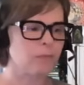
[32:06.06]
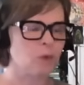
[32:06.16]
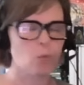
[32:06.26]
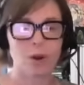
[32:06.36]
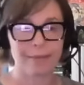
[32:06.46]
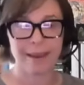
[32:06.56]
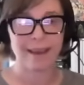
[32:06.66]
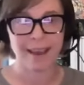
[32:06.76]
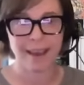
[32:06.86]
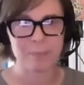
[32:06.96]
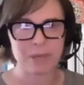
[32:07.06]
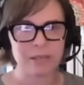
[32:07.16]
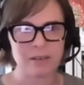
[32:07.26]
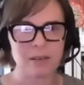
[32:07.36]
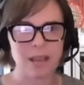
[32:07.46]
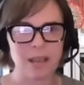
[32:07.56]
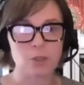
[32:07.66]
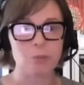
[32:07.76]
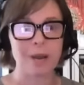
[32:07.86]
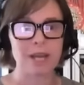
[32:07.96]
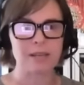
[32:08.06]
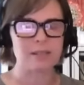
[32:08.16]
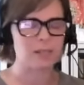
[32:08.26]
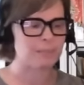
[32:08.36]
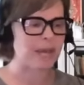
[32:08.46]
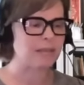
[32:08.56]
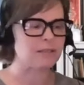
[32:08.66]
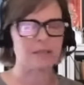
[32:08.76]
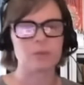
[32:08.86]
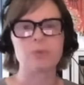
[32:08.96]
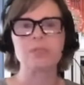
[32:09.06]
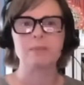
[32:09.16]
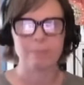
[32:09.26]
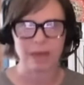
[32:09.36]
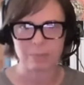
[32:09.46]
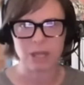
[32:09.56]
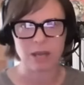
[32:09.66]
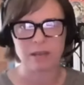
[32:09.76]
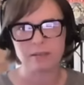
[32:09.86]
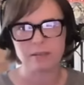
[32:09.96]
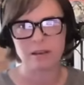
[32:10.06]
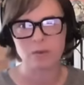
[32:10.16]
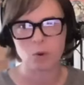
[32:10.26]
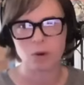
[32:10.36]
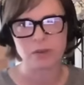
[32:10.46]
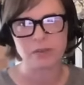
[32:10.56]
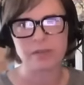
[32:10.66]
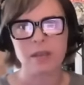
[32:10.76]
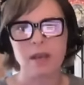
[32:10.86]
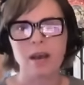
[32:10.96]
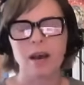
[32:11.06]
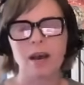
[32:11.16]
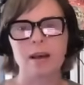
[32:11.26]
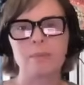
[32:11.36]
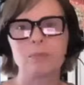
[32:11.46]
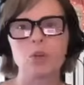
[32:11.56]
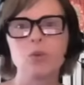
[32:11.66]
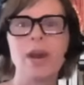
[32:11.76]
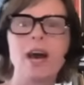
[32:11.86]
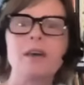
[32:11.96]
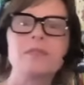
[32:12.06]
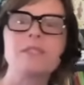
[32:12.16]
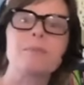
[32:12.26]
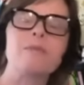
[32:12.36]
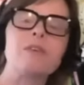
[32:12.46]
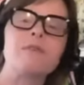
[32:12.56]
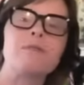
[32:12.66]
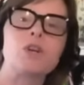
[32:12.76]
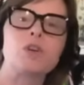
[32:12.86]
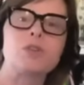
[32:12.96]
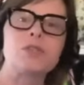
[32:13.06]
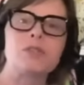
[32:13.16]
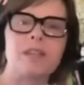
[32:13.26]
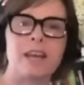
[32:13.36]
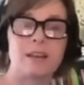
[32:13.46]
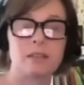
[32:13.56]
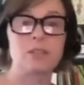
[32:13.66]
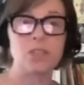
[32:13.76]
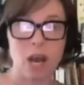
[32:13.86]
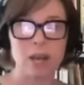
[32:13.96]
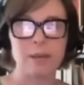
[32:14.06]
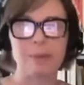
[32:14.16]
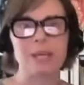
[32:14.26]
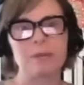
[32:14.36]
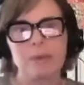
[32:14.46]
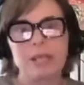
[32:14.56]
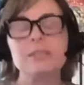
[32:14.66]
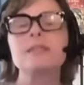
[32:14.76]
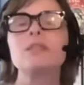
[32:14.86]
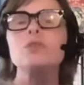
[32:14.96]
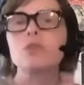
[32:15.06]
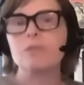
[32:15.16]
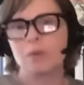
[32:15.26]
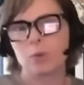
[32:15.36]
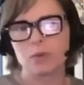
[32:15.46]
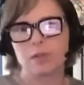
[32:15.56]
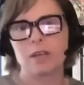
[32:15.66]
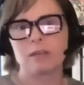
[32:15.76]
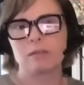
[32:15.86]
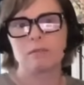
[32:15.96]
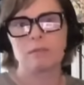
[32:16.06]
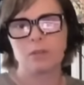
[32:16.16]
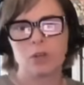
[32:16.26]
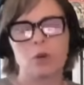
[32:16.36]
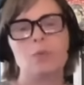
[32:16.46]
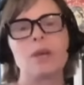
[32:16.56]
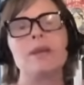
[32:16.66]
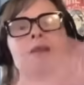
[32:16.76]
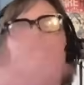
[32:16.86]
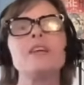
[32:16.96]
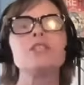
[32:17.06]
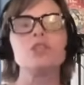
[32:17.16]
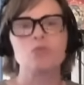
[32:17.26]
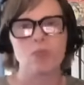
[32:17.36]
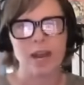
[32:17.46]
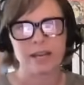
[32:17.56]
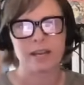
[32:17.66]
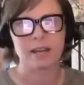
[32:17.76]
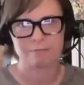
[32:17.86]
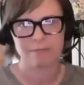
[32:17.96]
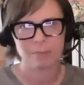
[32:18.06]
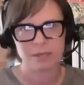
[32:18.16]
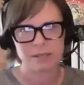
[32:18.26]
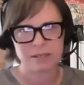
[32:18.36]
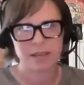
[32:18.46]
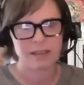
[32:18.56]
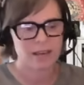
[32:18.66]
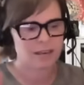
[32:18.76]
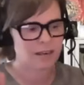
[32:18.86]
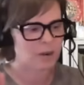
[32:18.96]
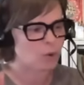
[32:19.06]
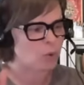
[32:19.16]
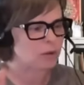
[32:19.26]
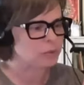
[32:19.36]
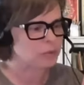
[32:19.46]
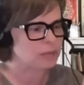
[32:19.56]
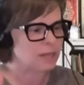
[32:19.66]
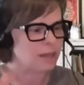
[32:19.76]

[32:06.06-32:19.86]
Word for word: where that happened, as you might expect, it was in Babylon, of course. Um, you have some of the first, like, documented, because these are the folks that, you know, invented writing. I'm going to say that in air quotes.